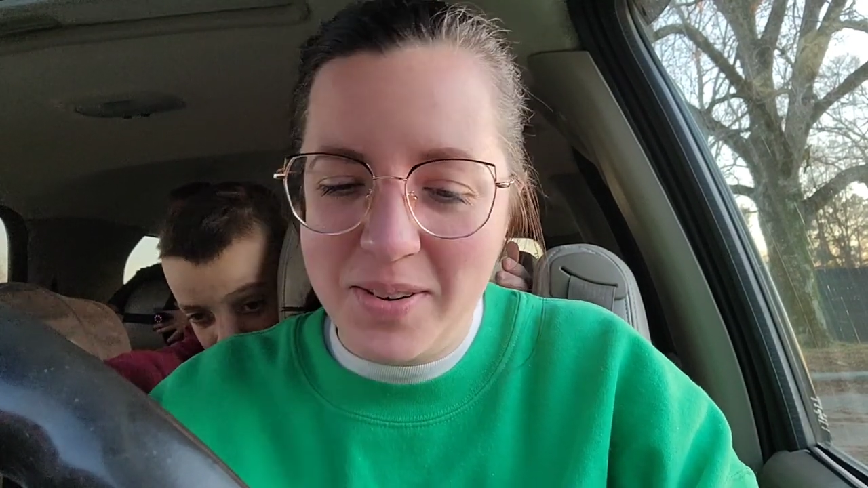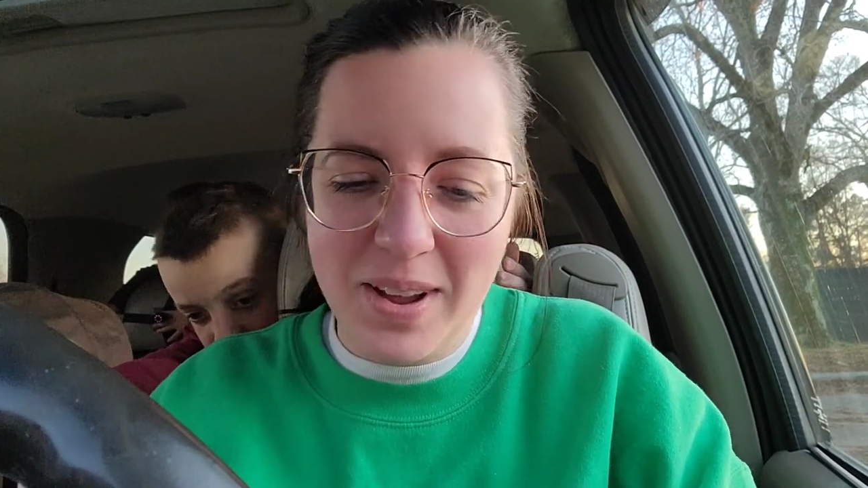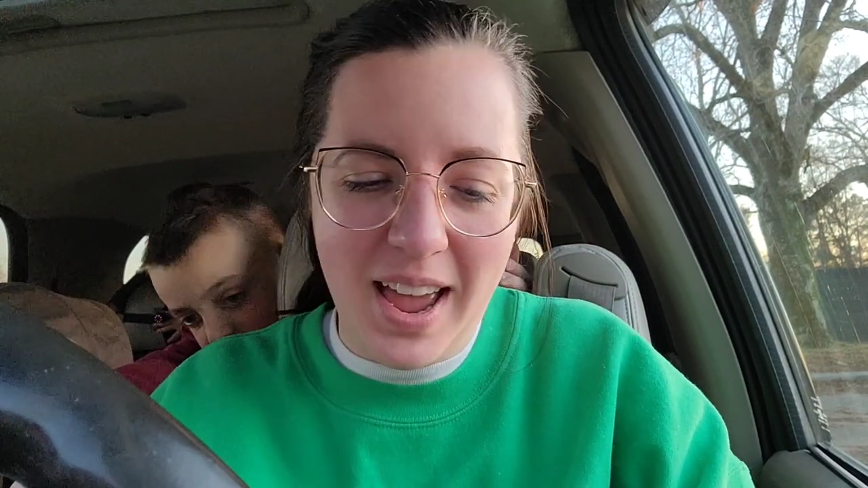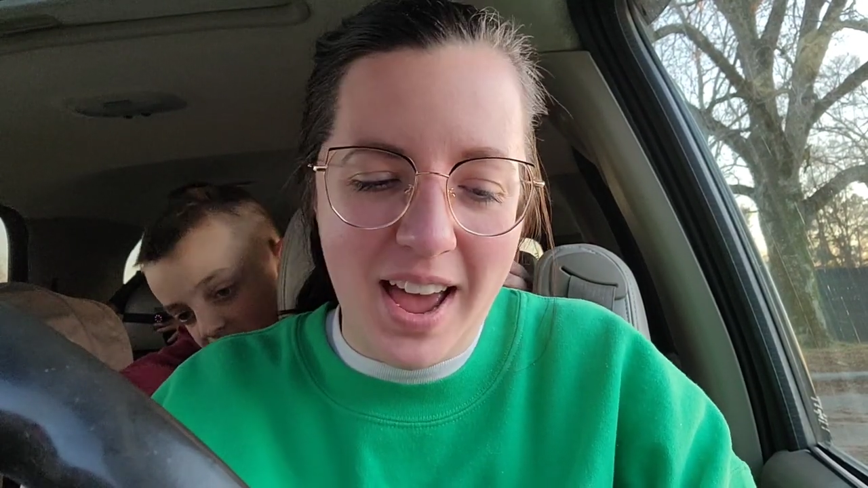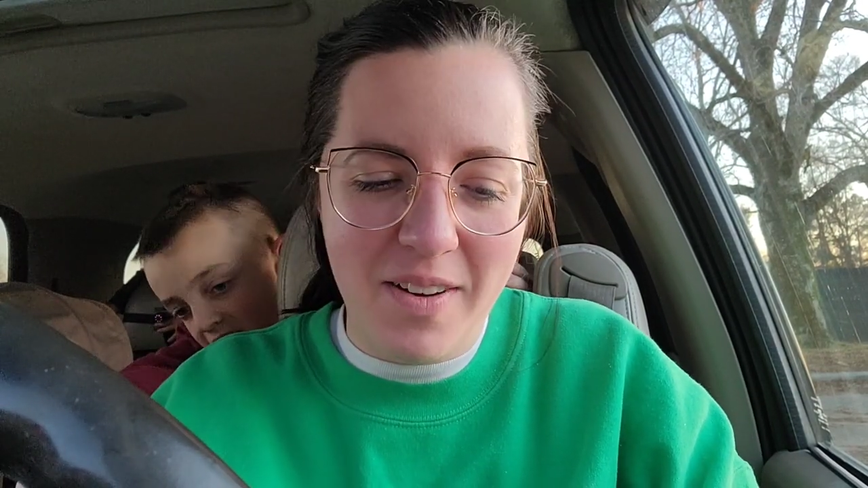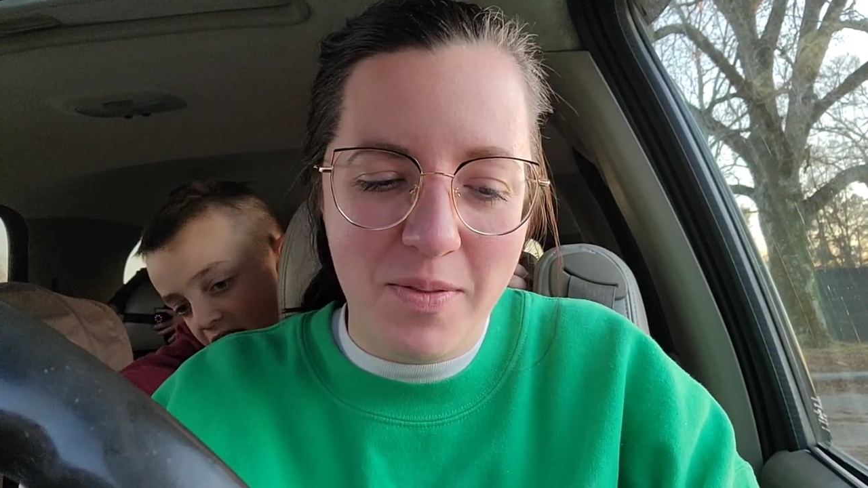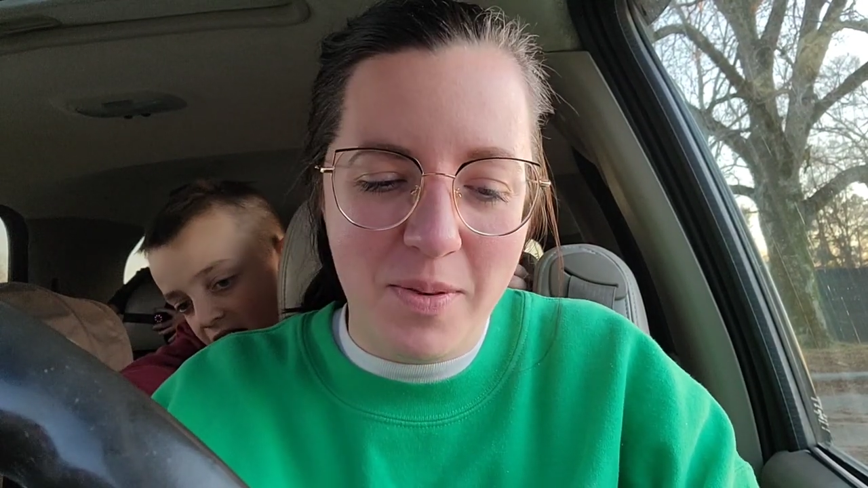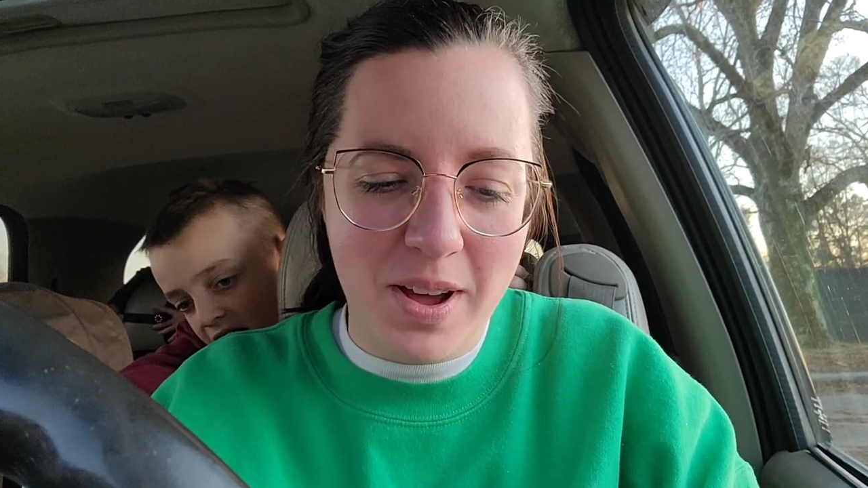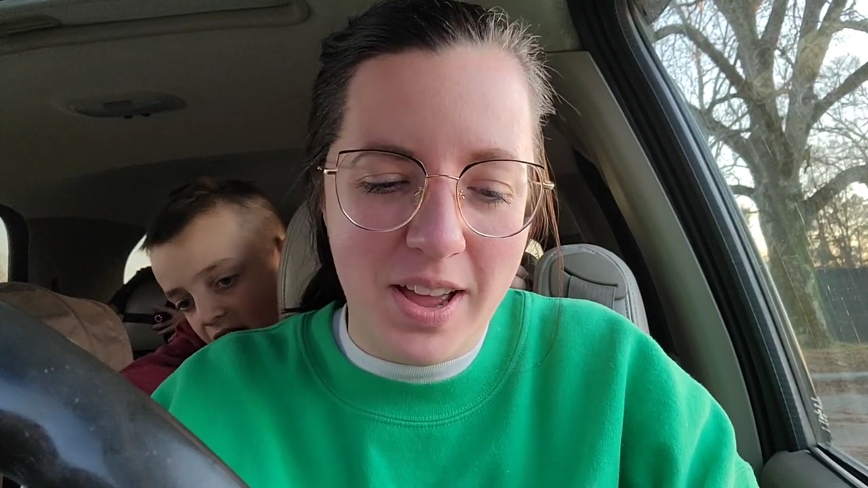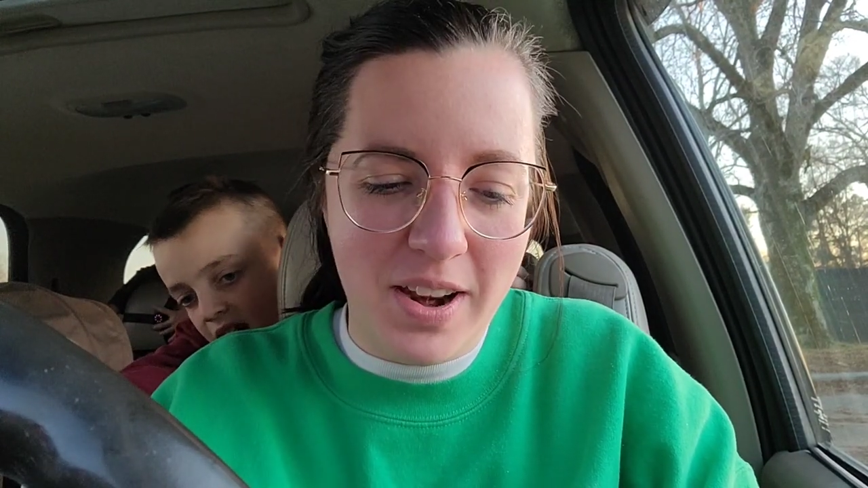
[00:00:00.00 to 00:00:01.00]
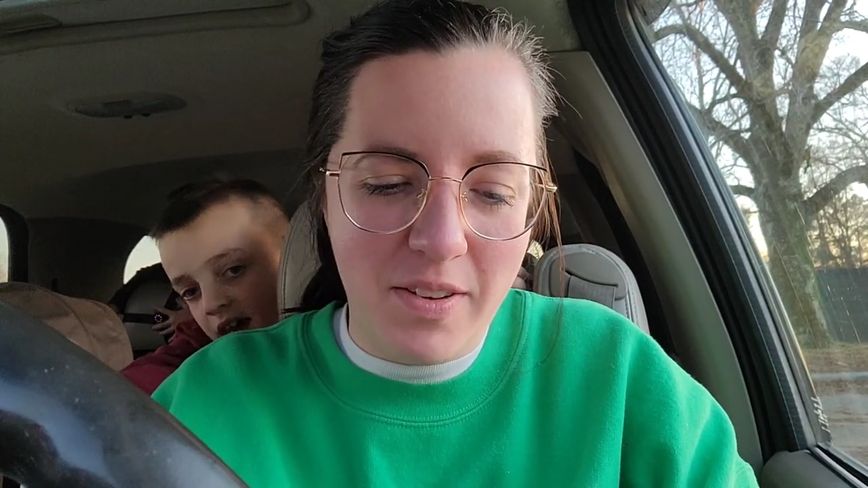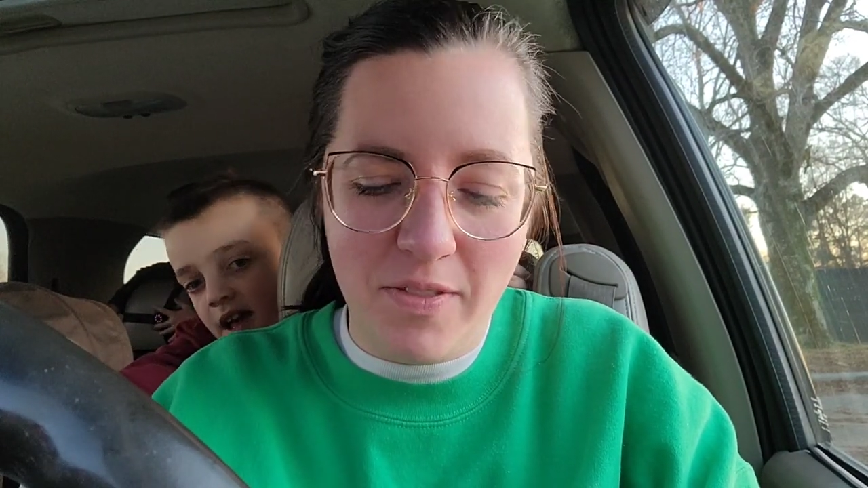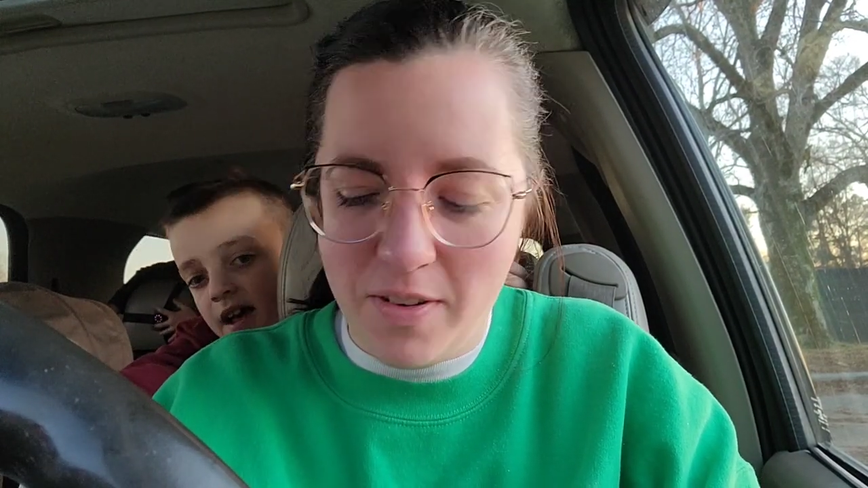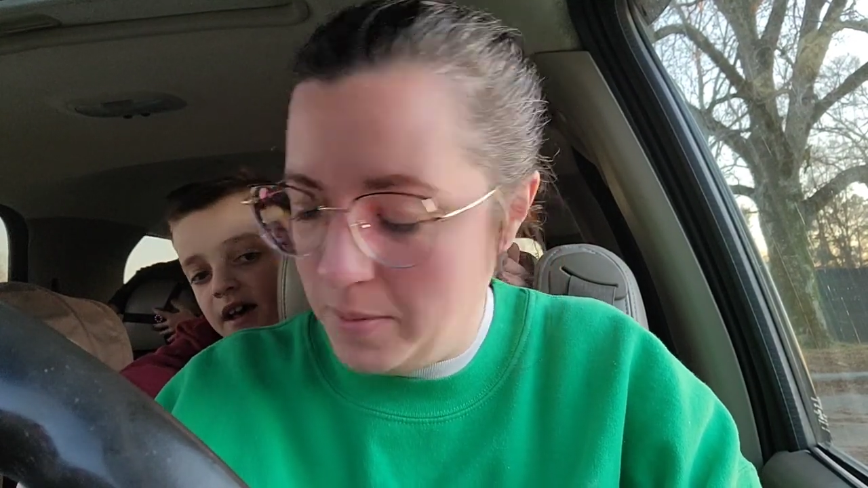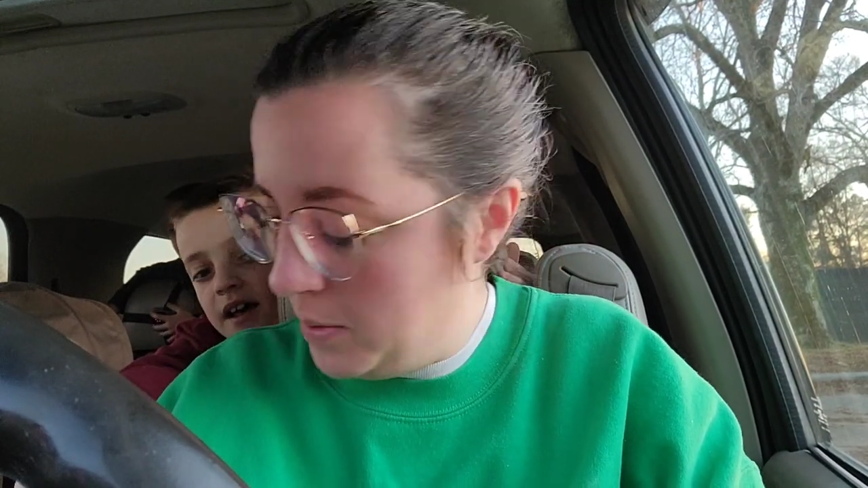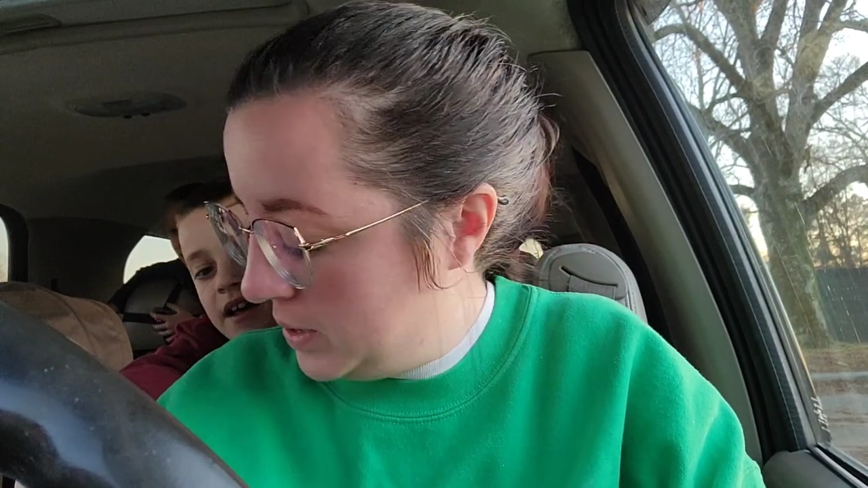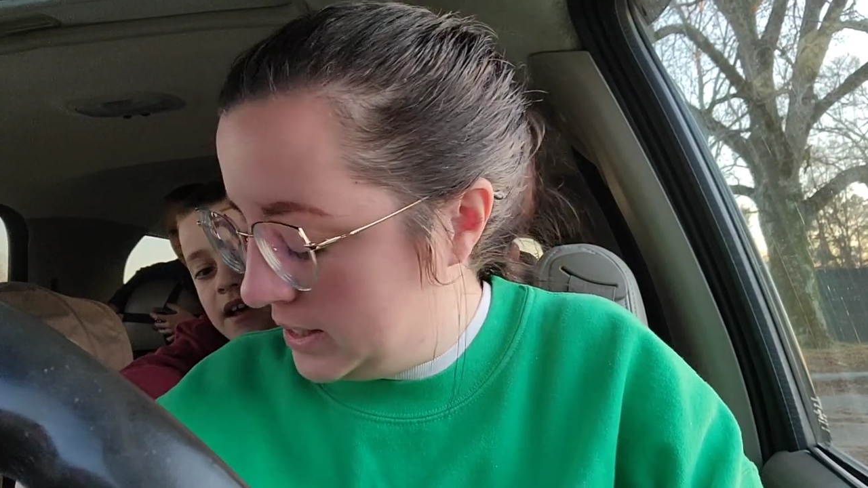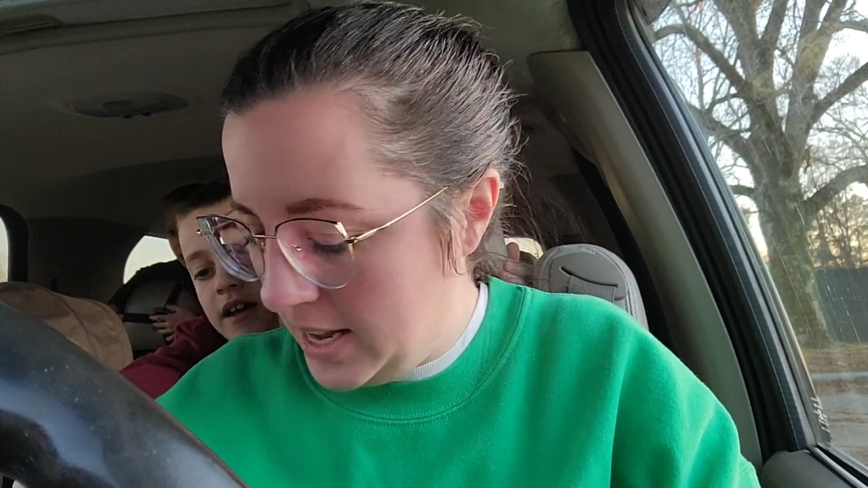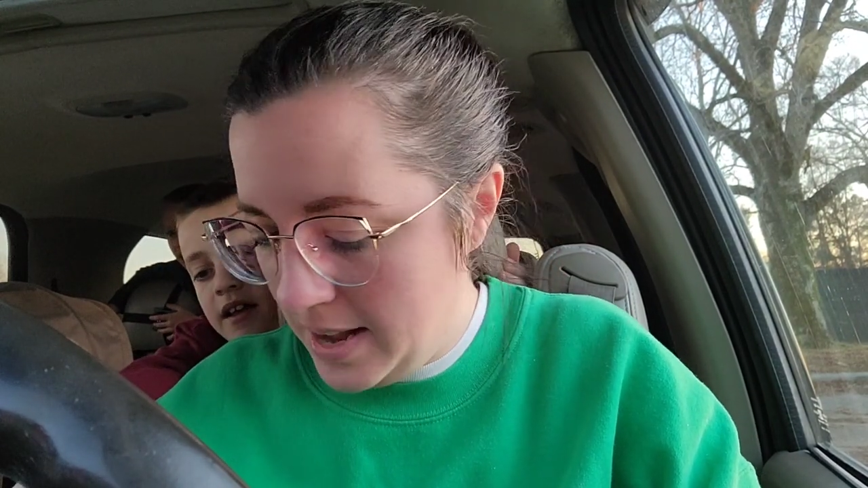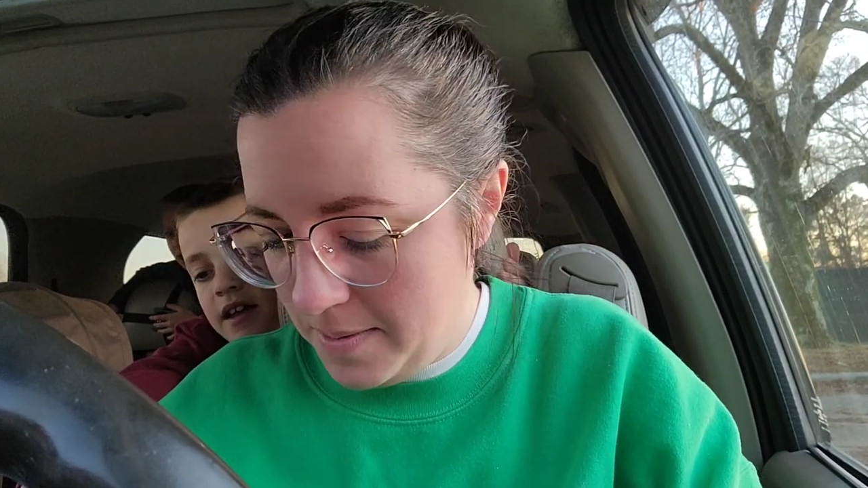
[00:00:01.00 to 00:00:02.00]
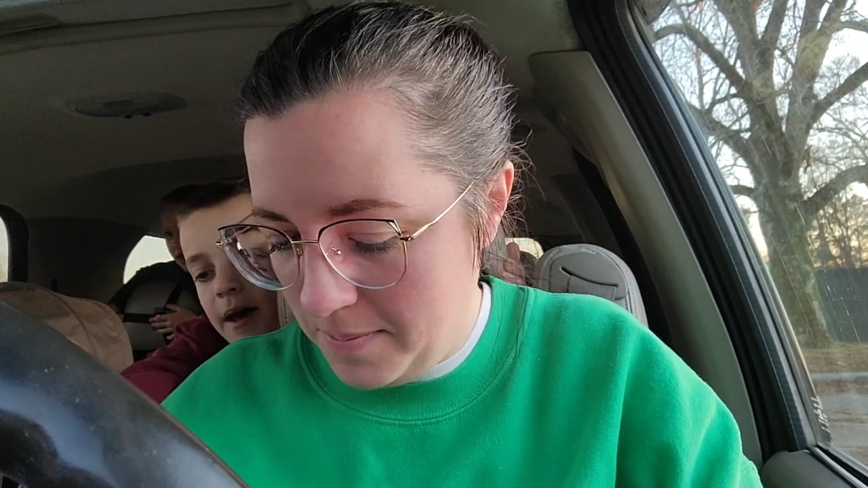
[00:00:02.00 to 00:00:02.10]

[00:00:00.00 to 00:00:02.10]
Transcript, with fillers: we have one from, you want to see it?